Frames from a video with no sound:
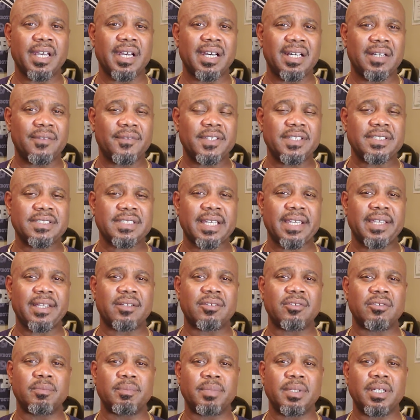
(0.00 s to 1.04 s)
of his
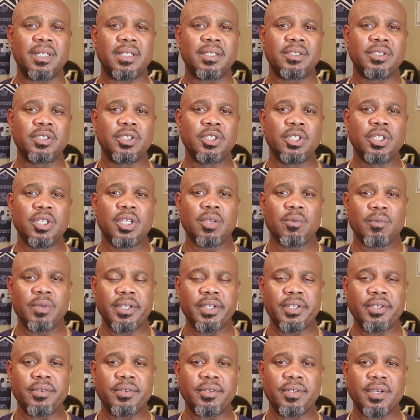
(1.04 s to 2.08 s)
ankle, but we
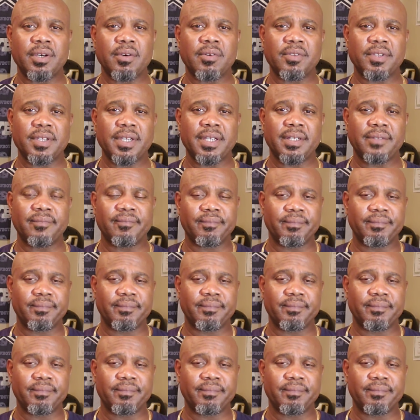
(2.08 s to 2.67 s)
do know that